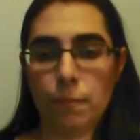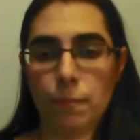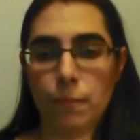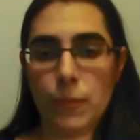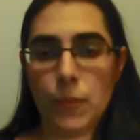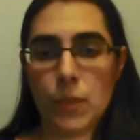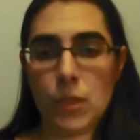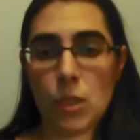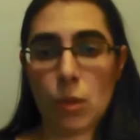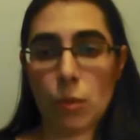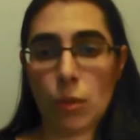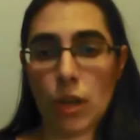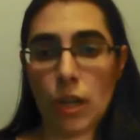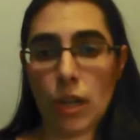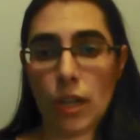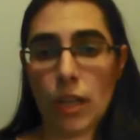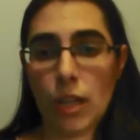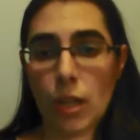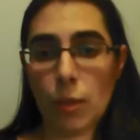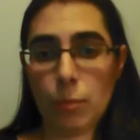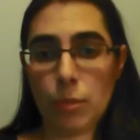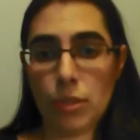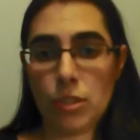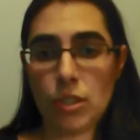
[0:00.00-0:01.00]
So we'll all
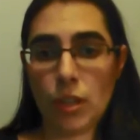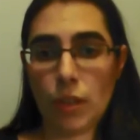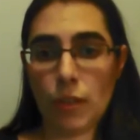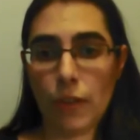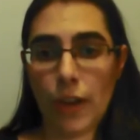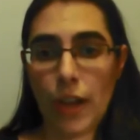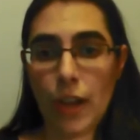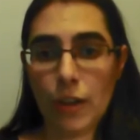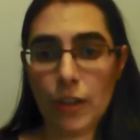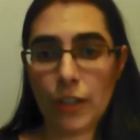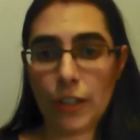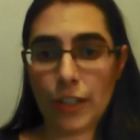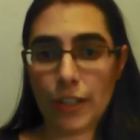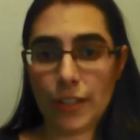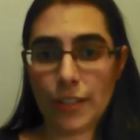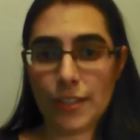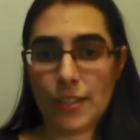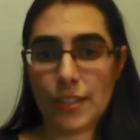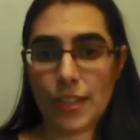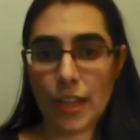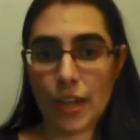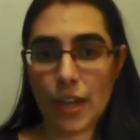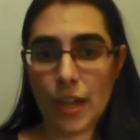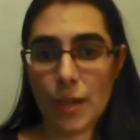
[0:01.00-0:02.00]
help each other out and get
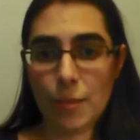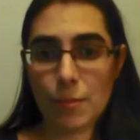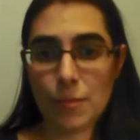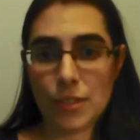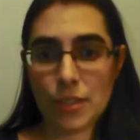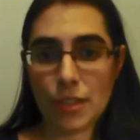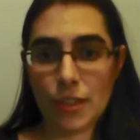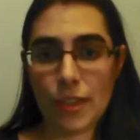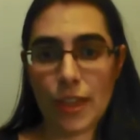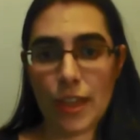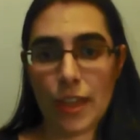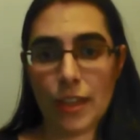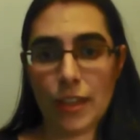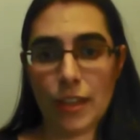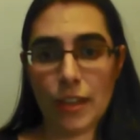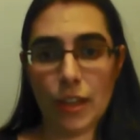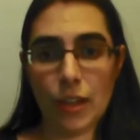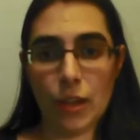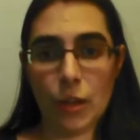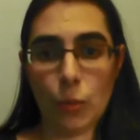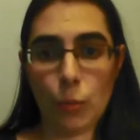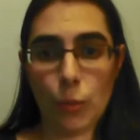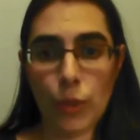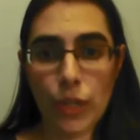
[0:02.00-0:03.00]
set up so that
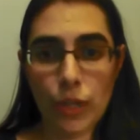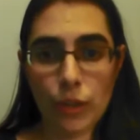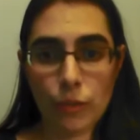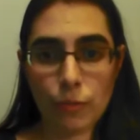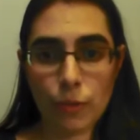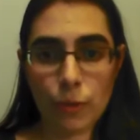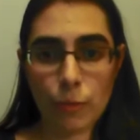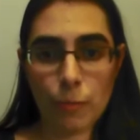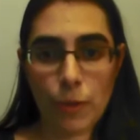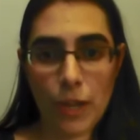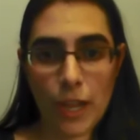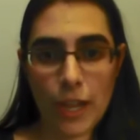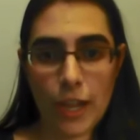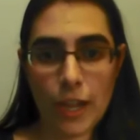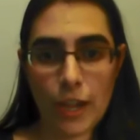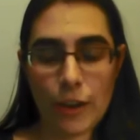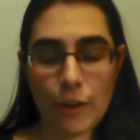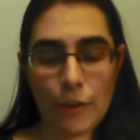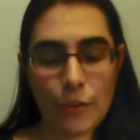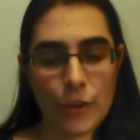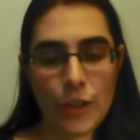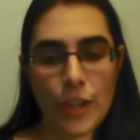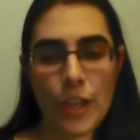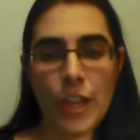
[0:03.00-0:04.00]
a week from
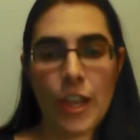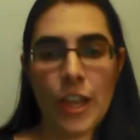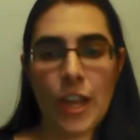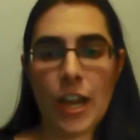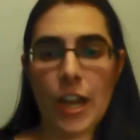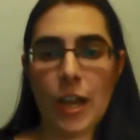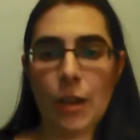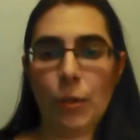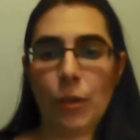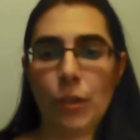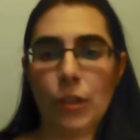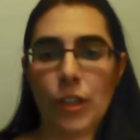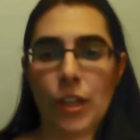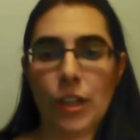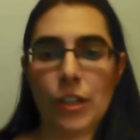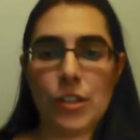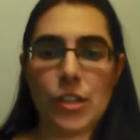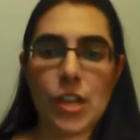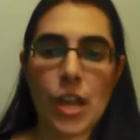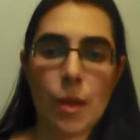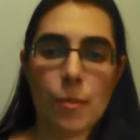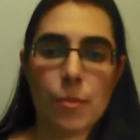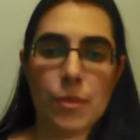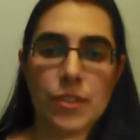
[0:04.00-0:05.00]
now, I will launch
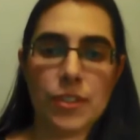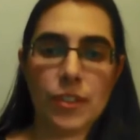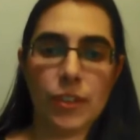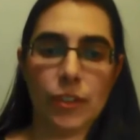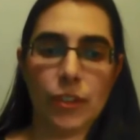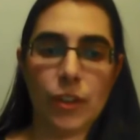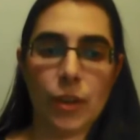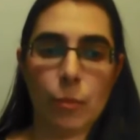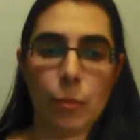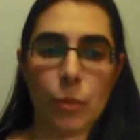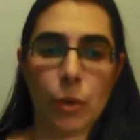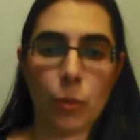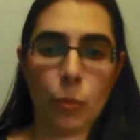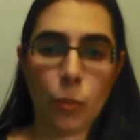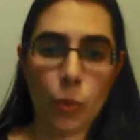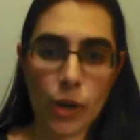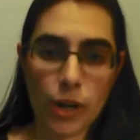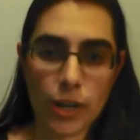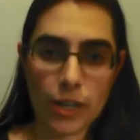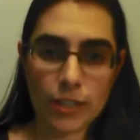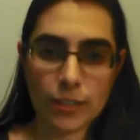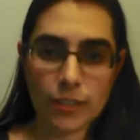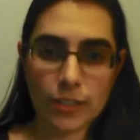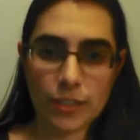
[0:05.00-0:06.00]
episode number
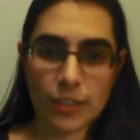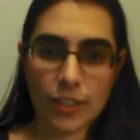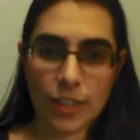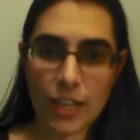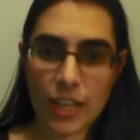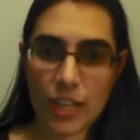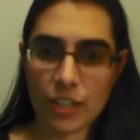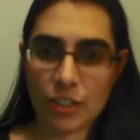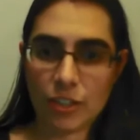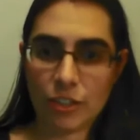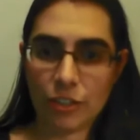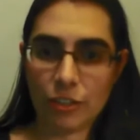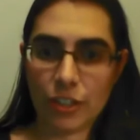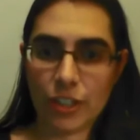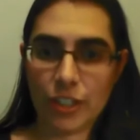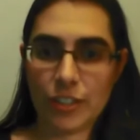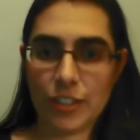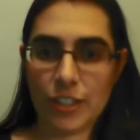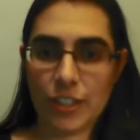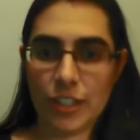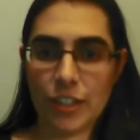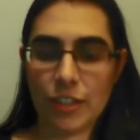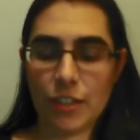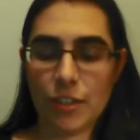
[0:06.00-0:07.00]
1, and you'll get
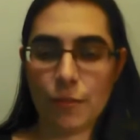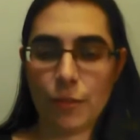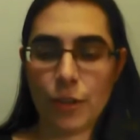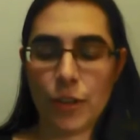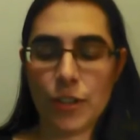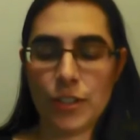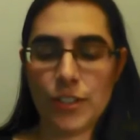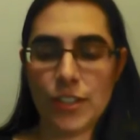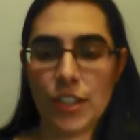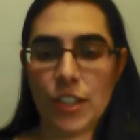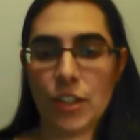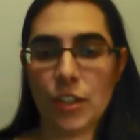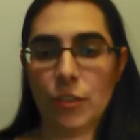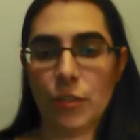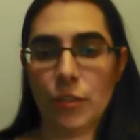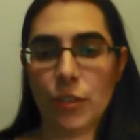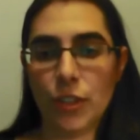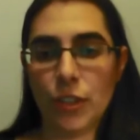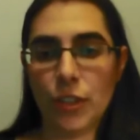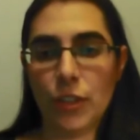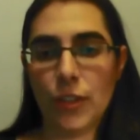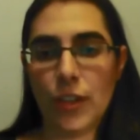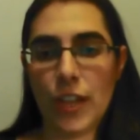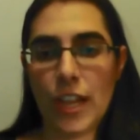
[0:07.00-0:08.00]
to hear the first
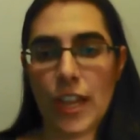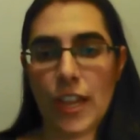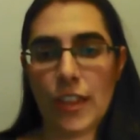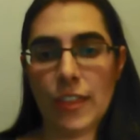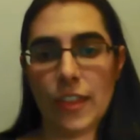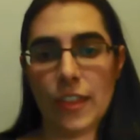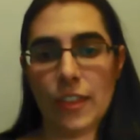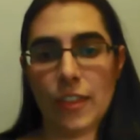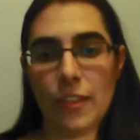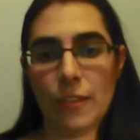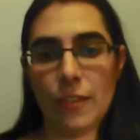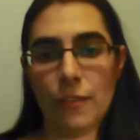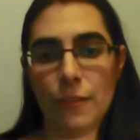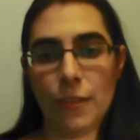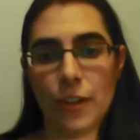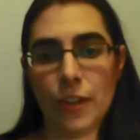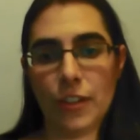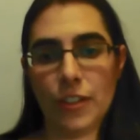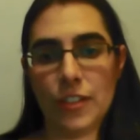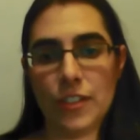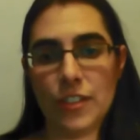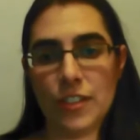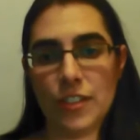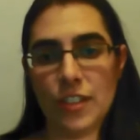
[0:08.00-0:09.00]
interview and then the
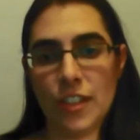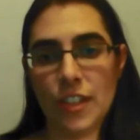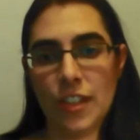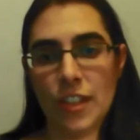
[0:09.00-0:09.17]
first